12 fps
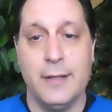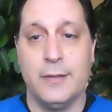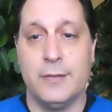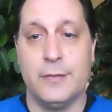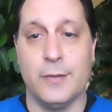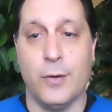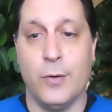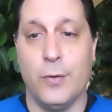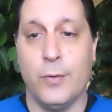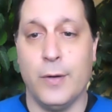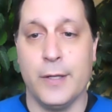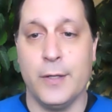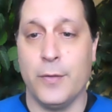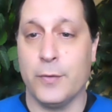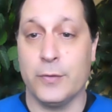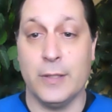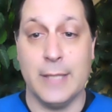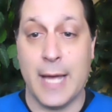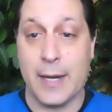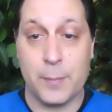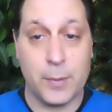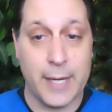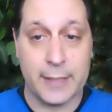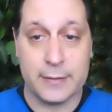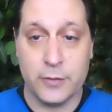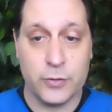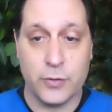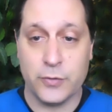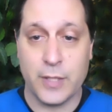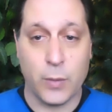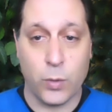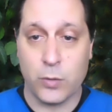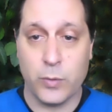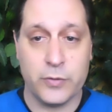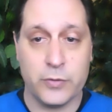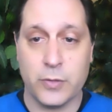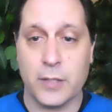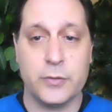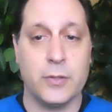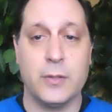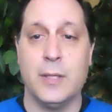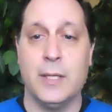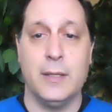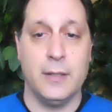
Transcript: So, you know, there's a lot of practitioners that work with structure,